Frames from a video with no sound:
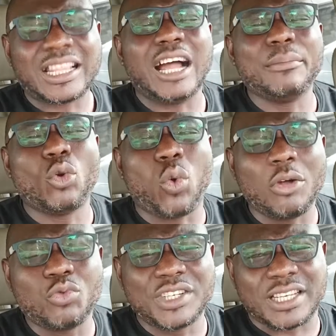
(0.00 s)
Tell me
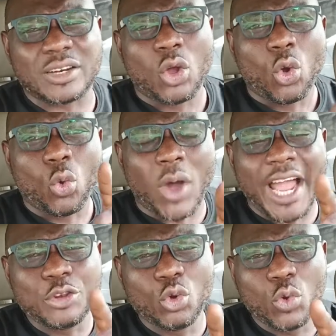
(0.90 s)
one reason
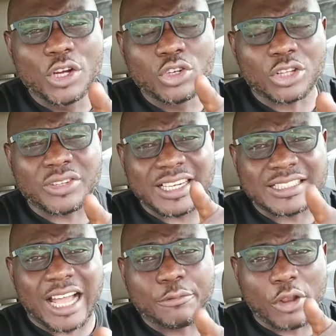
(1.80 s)
why you will not
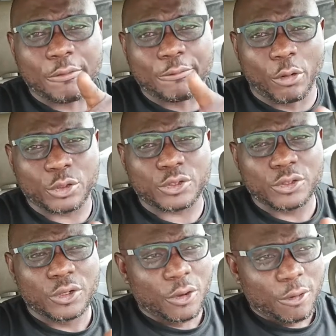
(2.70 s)
reserve your vote
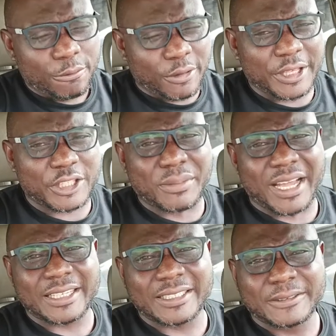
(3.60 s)
for this
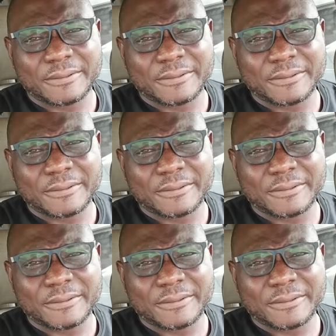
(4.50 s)
man.